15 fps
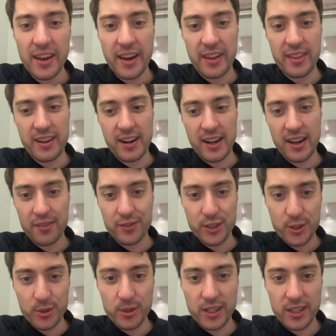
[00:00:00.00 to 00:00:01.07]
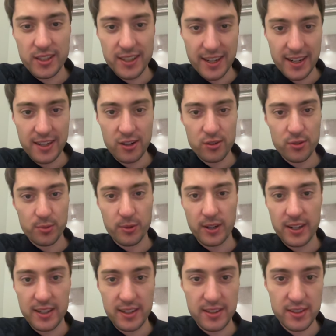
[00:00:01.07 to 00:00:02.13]
And then I have two containers.
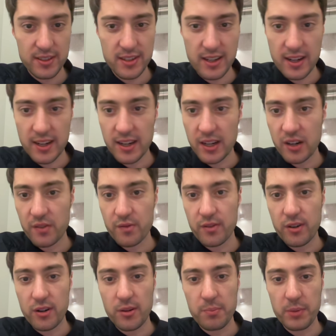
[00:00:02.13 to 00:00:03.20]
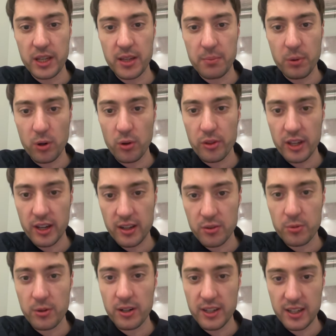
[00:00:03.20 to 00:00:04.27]
One is for people. The other
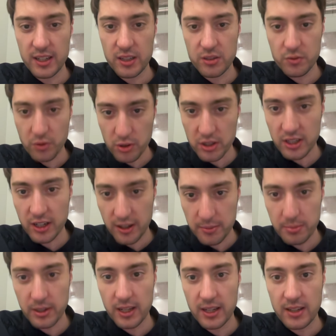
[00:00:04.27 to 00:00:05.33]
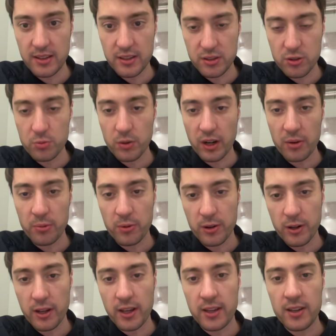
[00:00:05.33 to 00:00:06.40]
one is for company. This is what I
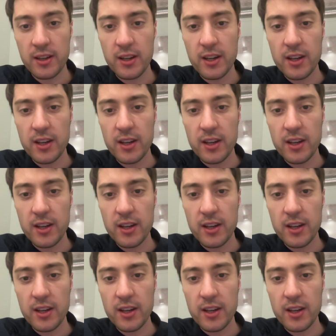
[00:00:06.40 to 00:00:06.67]
want.